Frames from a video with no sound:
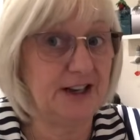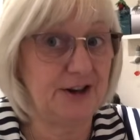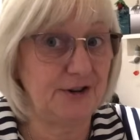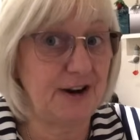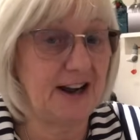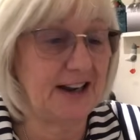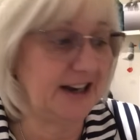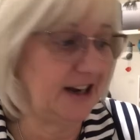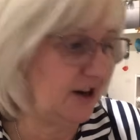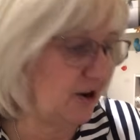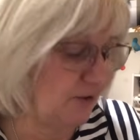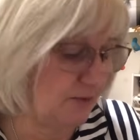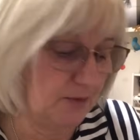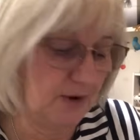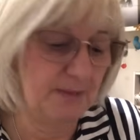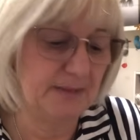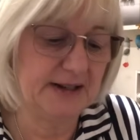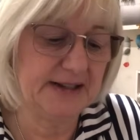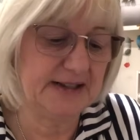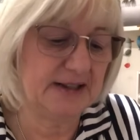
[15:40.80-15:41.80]
cracking on
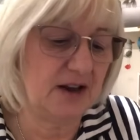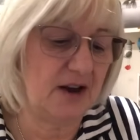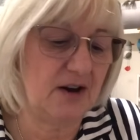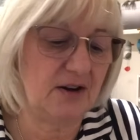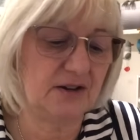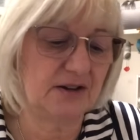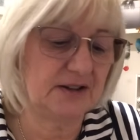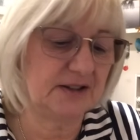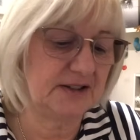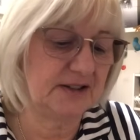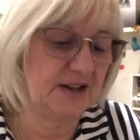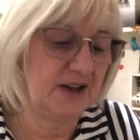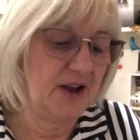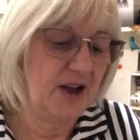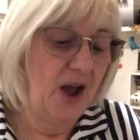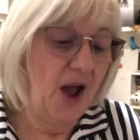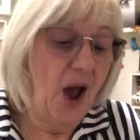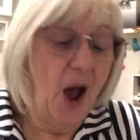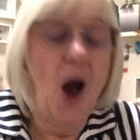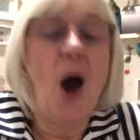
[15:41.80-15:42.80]
with my socks.
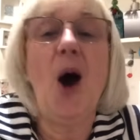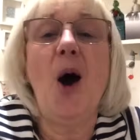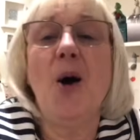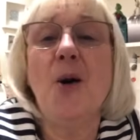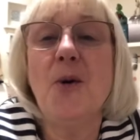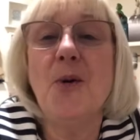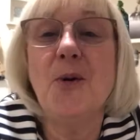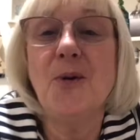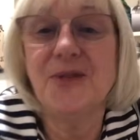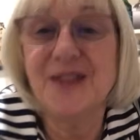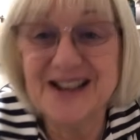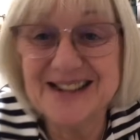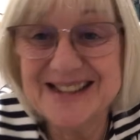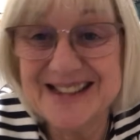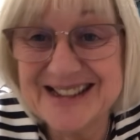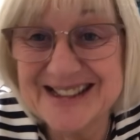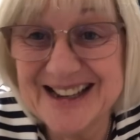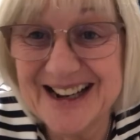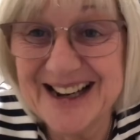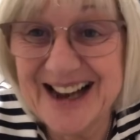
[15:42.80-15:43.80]
Oh, this
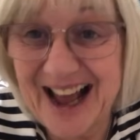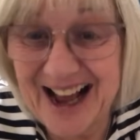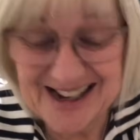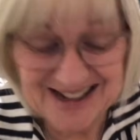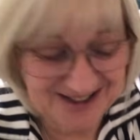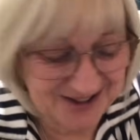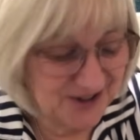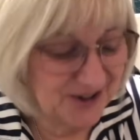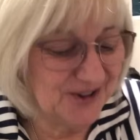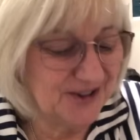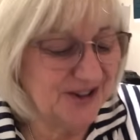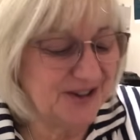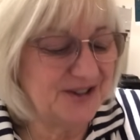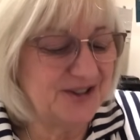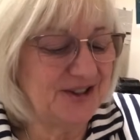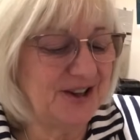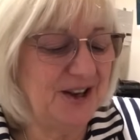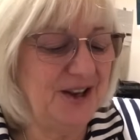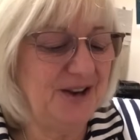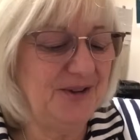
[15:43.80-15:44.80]
is a nice colour
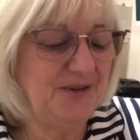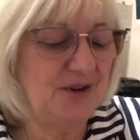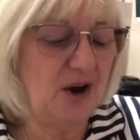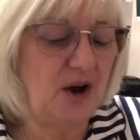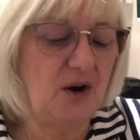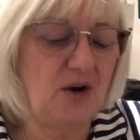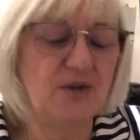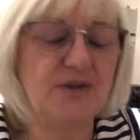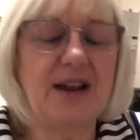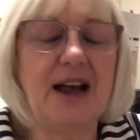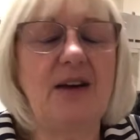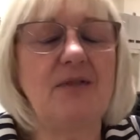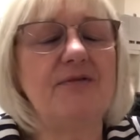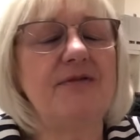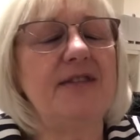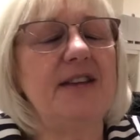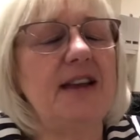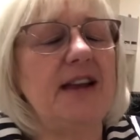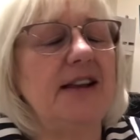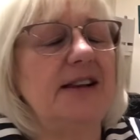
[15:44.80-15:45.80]
too. Oh, now
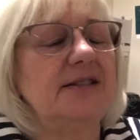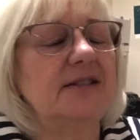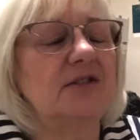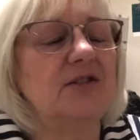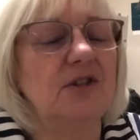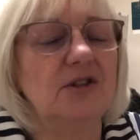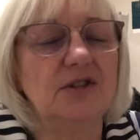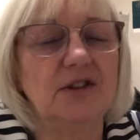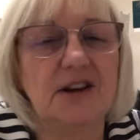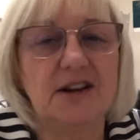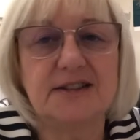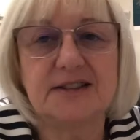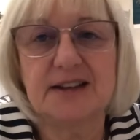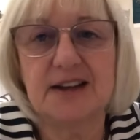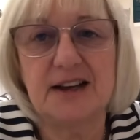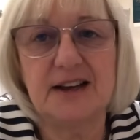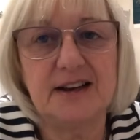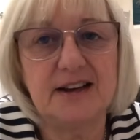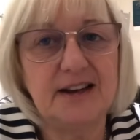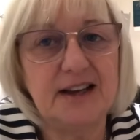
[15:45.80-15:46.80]
these colours,
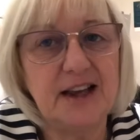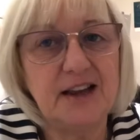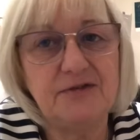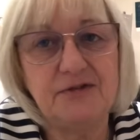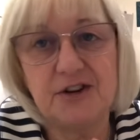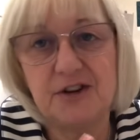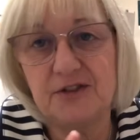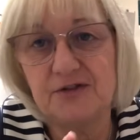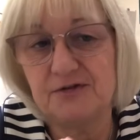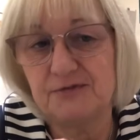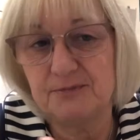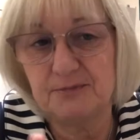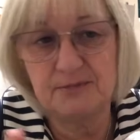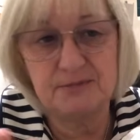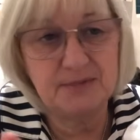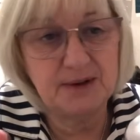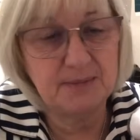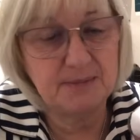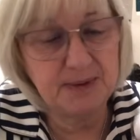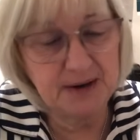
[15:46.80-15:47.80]
if you've
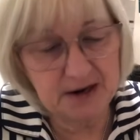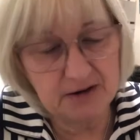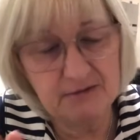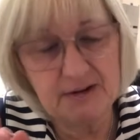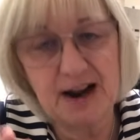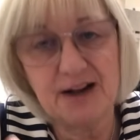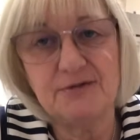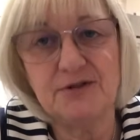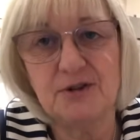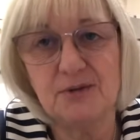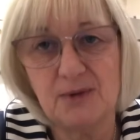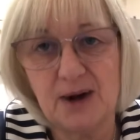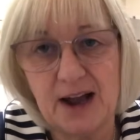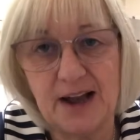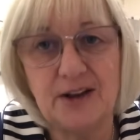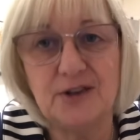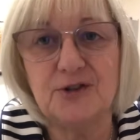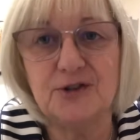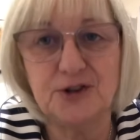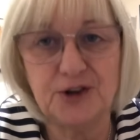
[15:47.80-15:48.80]
been around a
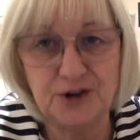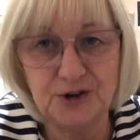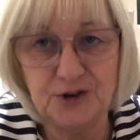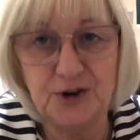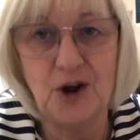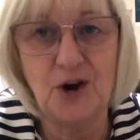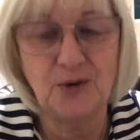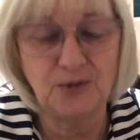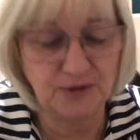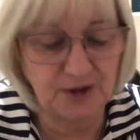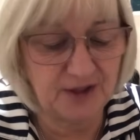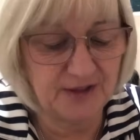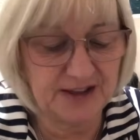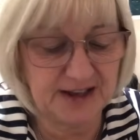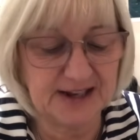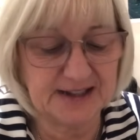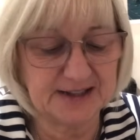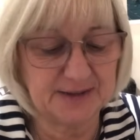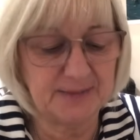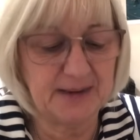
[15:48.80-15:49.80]
while, you know that
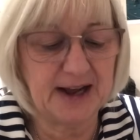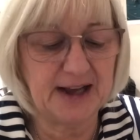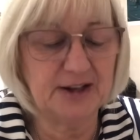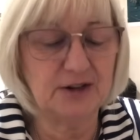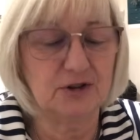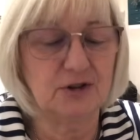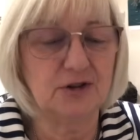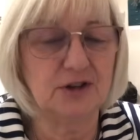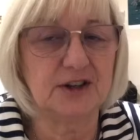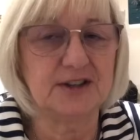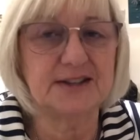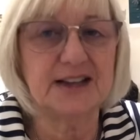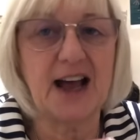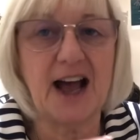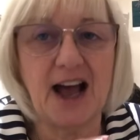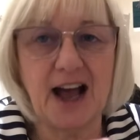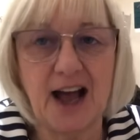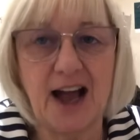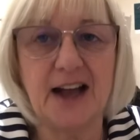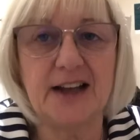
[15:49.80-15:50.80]
these are my colours.
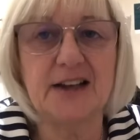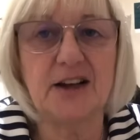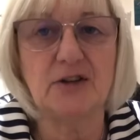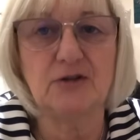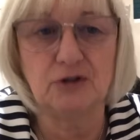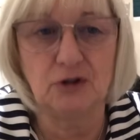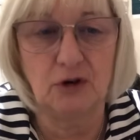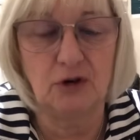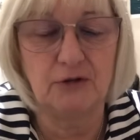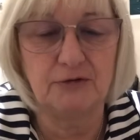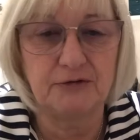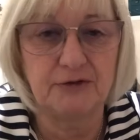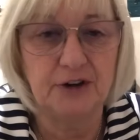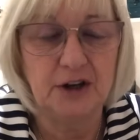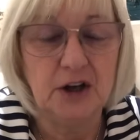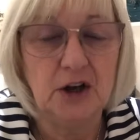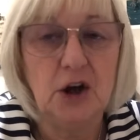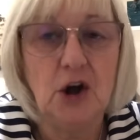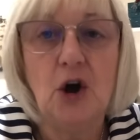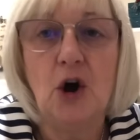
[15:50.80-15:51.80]
I love
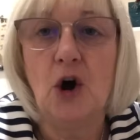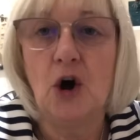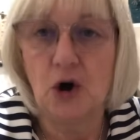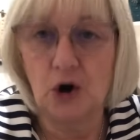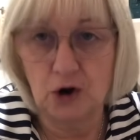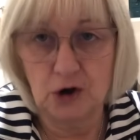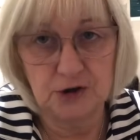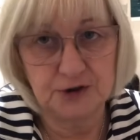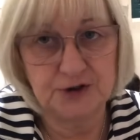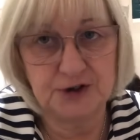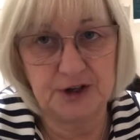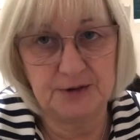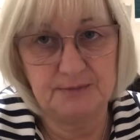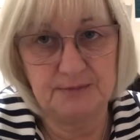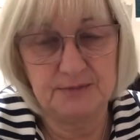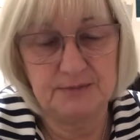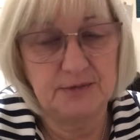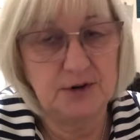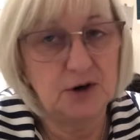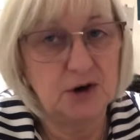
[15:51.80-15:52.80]
autumn.
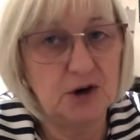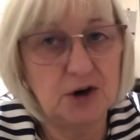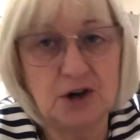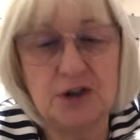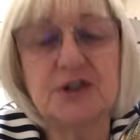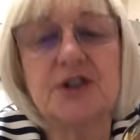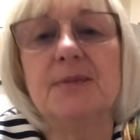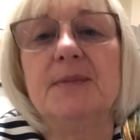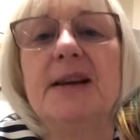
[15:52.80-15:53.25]
Autumn